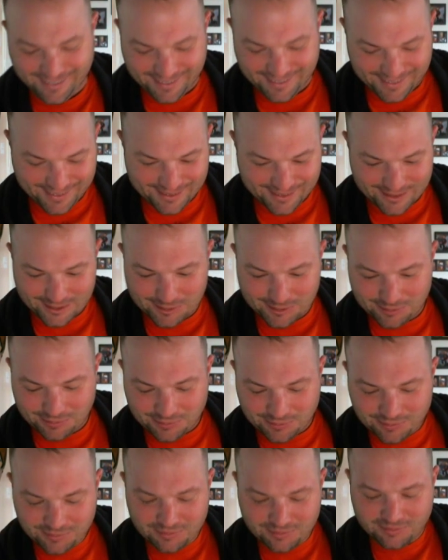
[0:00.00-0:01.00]

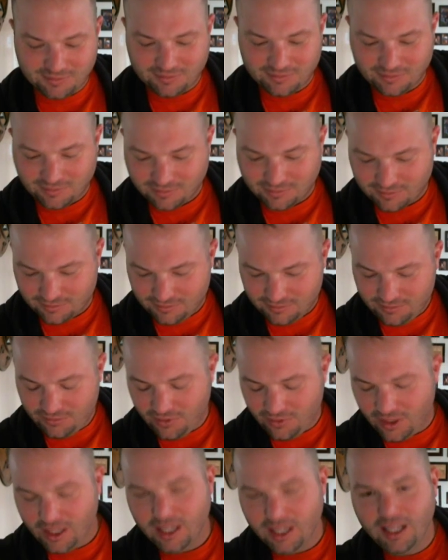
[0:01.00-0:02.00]

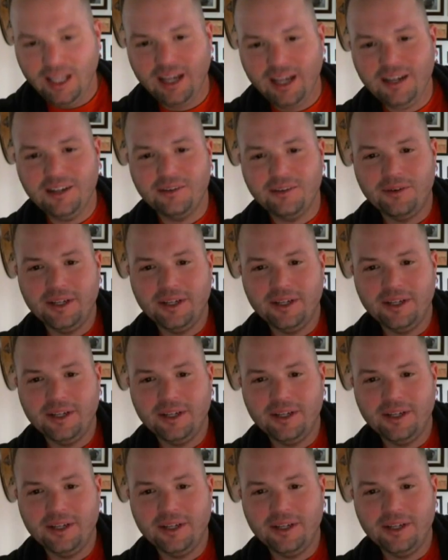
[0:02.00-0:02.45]
Got in